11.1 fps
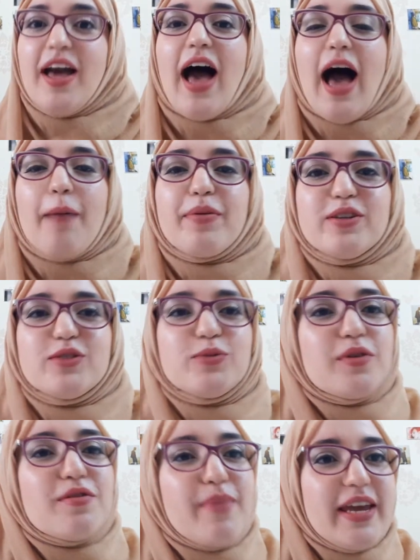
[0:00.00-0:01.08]
happened
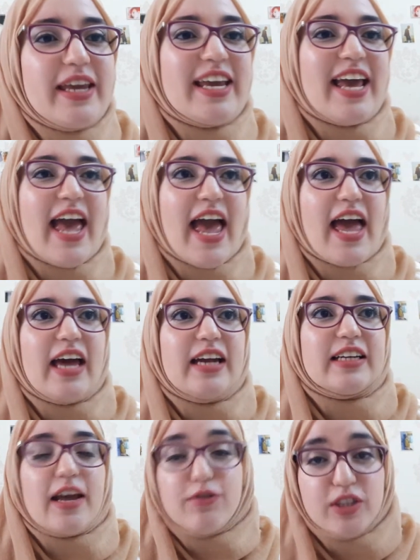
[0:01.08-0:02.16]
with me. And
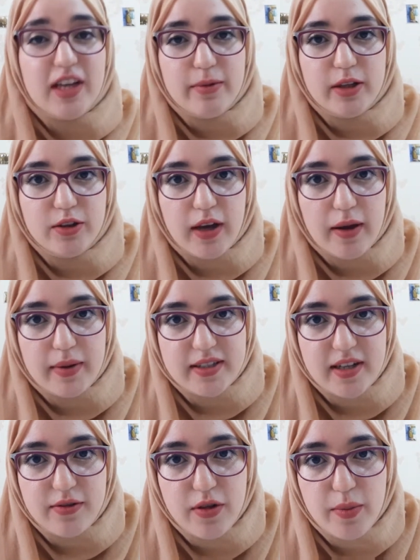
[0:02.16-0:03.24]
every time I look at
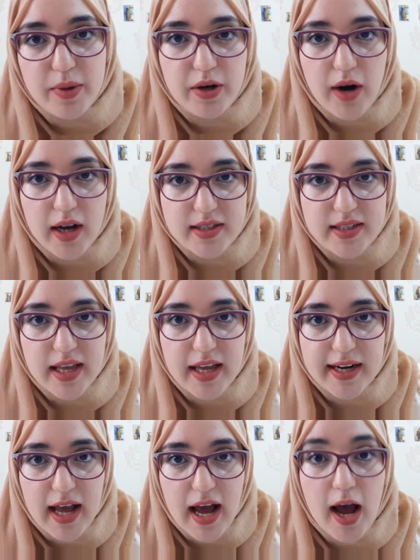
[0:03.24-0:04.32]
myself in the mirror, I said,
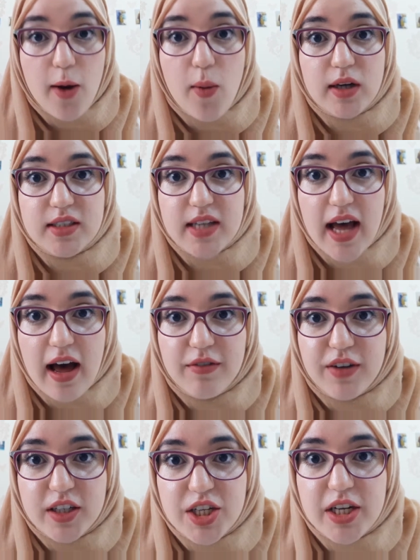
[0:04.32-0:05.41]
I want to have
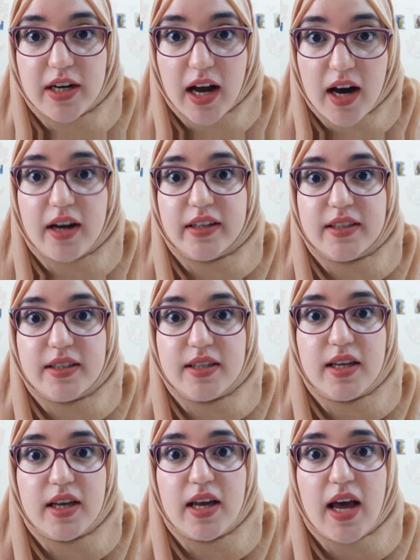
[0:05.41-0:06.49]
Asian eyes.
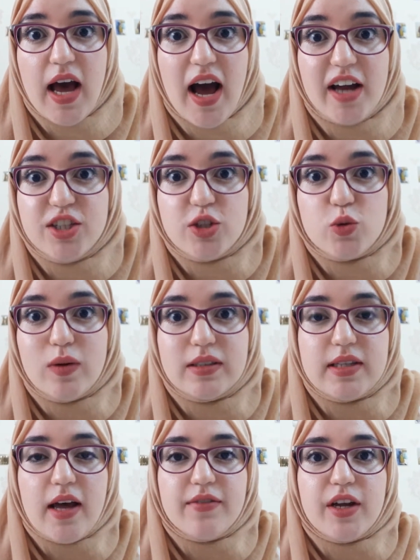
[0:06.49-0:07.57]
I just want to
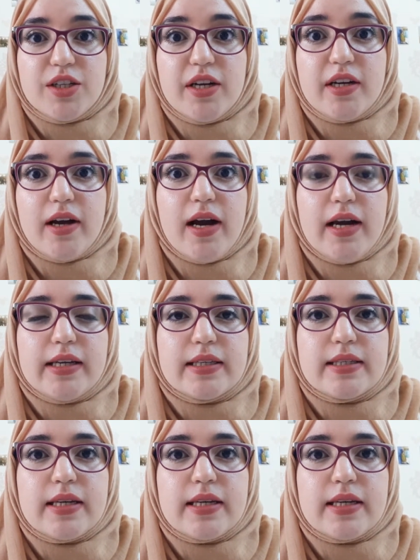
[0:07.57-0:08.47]
have Asian eyes.